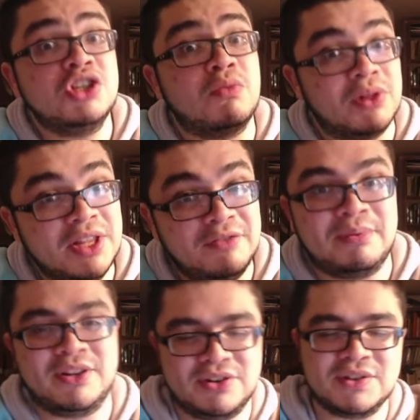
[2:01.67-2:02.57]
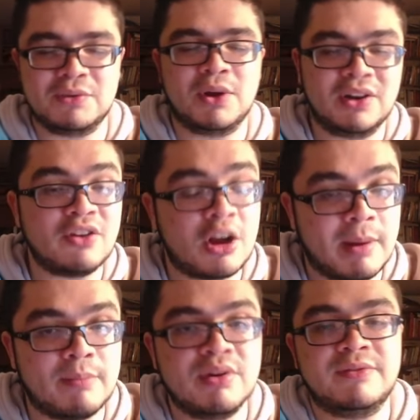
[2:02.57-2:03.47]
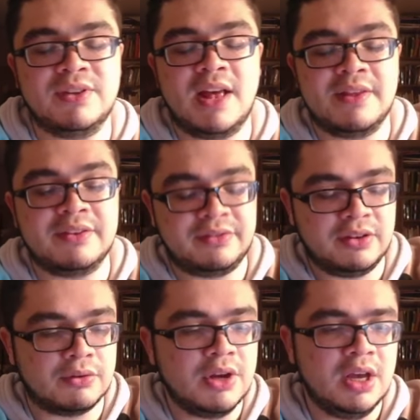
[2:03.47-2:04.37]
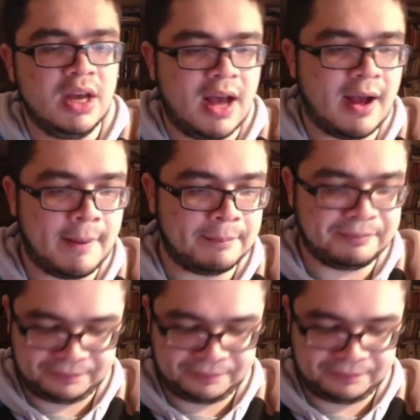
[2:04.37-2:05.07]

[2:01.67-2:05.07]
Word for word: relief pitchers, who we're going to talk about briefly on this too. Um,